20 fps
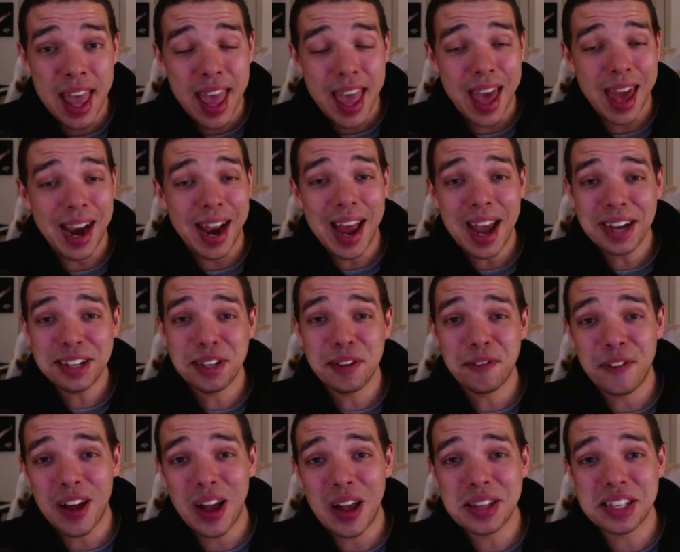And I actually
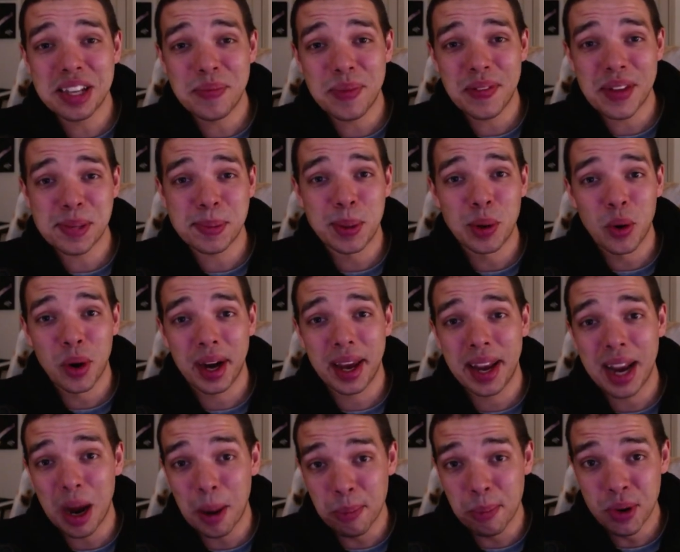found something that's been working
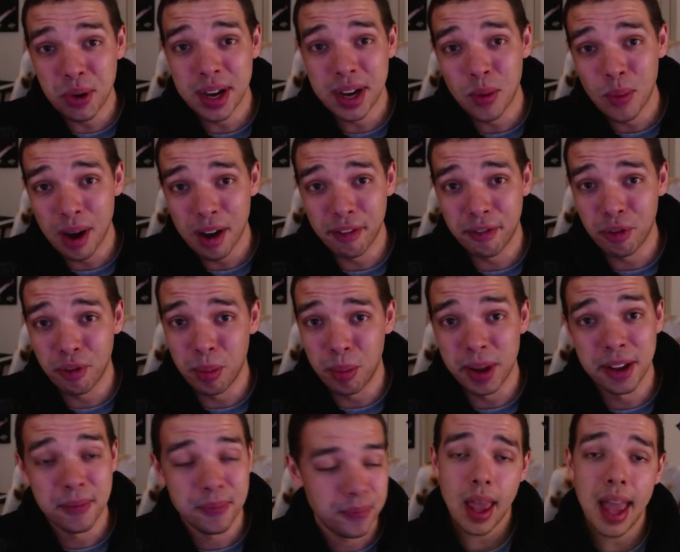out pretty well for me.
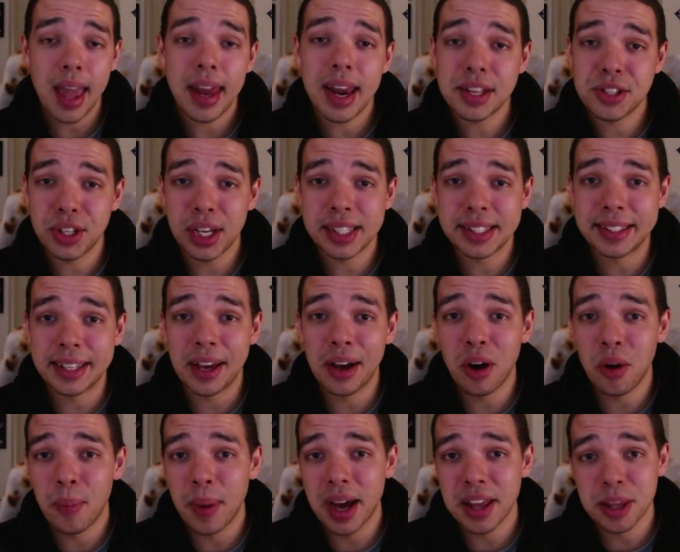And as you can
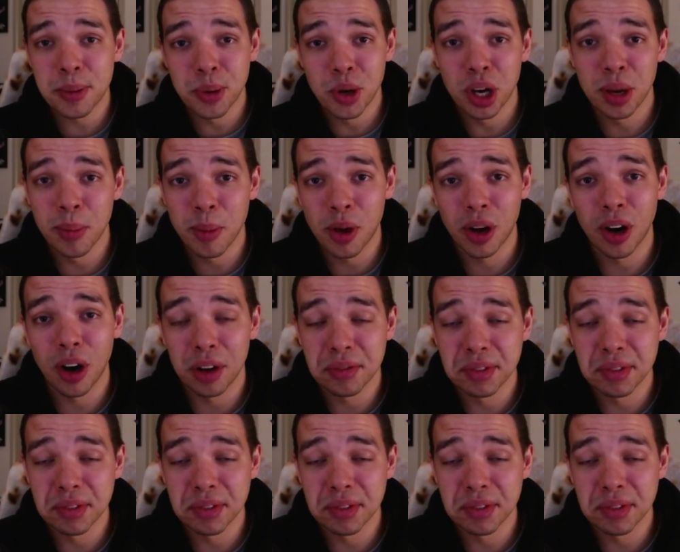tell by the Pokemon on